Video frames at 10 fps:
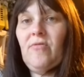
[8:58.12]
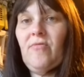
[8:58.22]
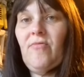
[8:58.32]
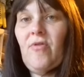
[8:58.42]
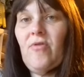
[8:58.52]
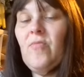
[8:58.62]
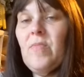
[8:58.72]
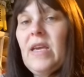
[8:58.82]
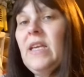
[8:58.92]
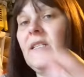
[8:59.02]
room
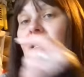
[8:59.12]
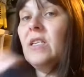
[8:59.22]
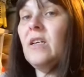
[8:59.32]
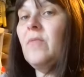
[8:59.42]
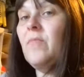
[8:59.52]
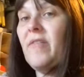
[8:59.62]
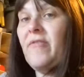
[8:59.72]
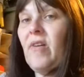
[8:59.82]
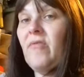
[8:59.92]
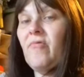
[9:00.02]
into my front